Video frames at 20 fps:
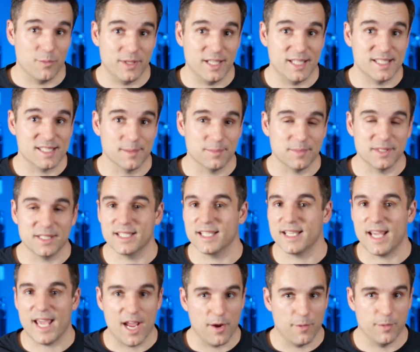We need something to
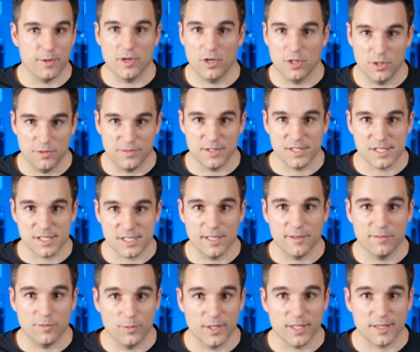carry all of this
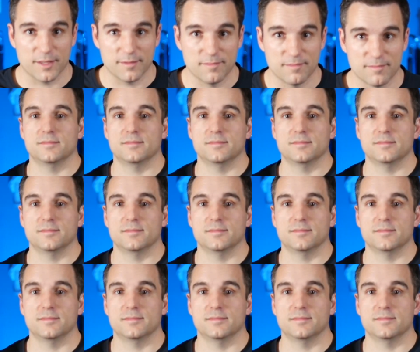stuff with.